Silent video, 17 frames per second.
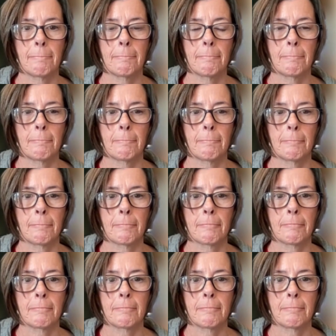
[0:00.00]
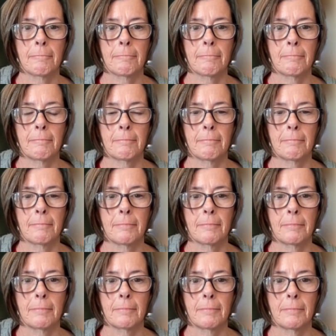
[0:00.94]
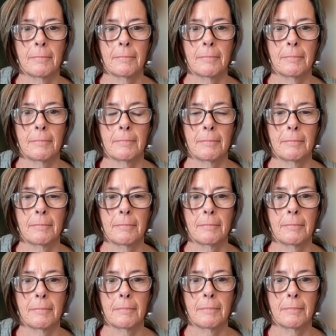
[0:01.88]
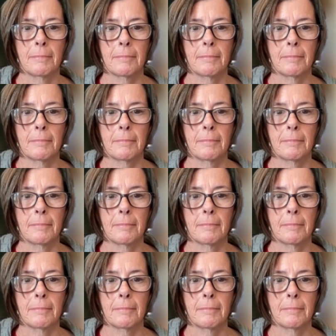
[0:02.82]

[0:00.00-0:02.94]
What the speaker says: (not speaking)